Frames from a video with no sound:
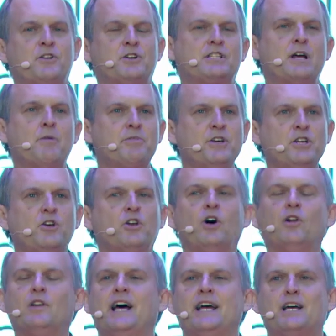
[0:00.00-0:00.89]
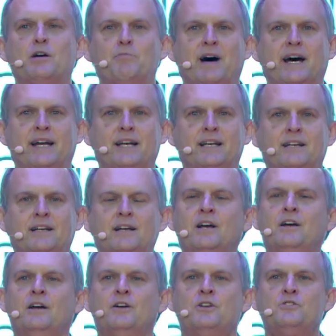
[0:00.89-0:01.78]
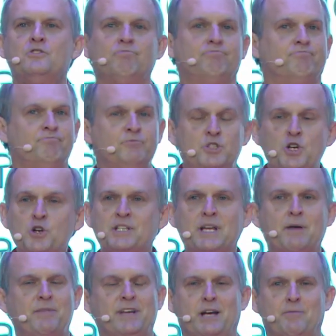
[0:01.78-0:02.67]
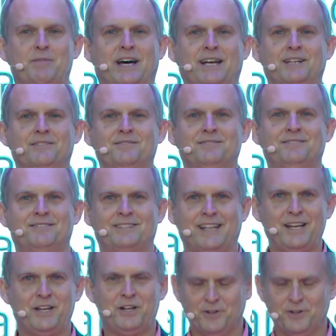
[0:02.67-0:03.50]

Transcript: there's something you don't like about it, do something about it. Thank